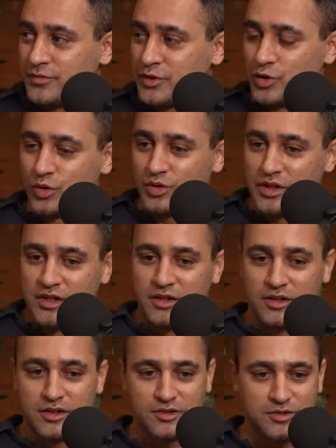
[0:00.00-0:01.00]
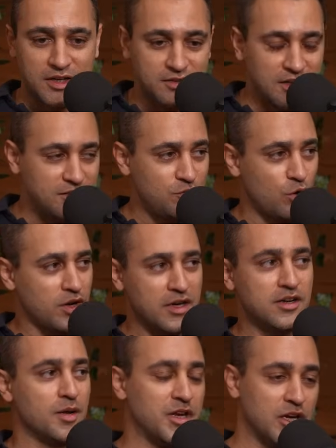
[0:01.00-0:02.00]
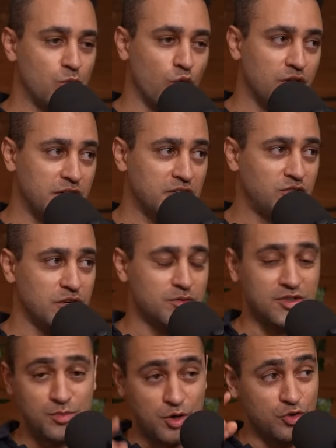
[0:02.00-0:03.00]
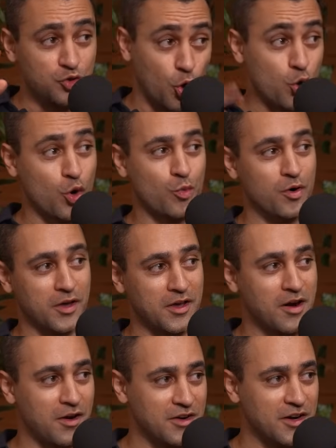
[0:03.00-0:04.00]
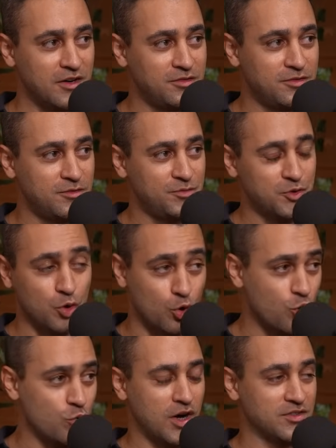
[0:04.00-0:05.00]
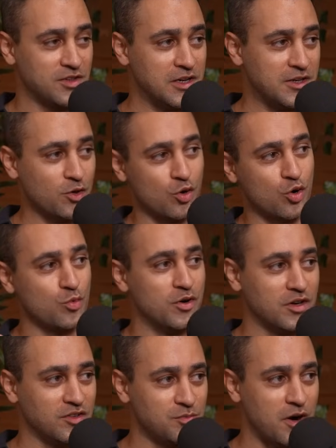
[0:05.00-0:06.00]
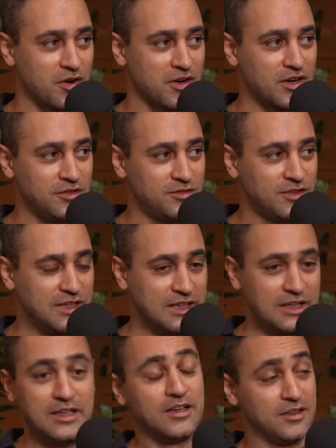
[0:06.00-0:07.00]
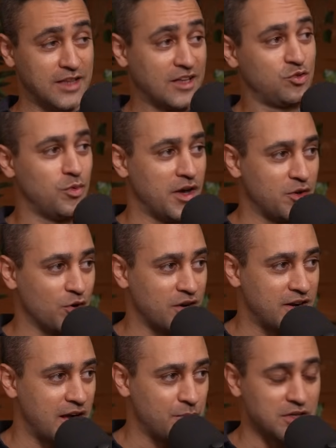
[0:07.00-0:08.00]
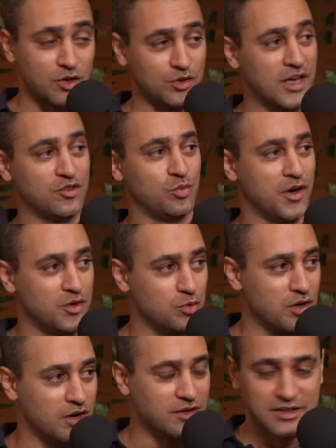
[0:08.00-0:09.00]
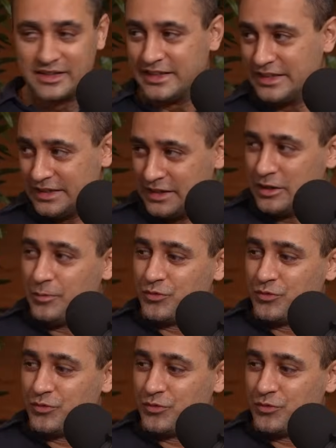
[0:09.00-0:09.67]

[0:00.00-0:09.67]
There is not income inequality. It's because you're not working hard enough, you're not hustling, you're not working smart enough. That's why you're unhappy, or that's why you can't. Mm-hmm.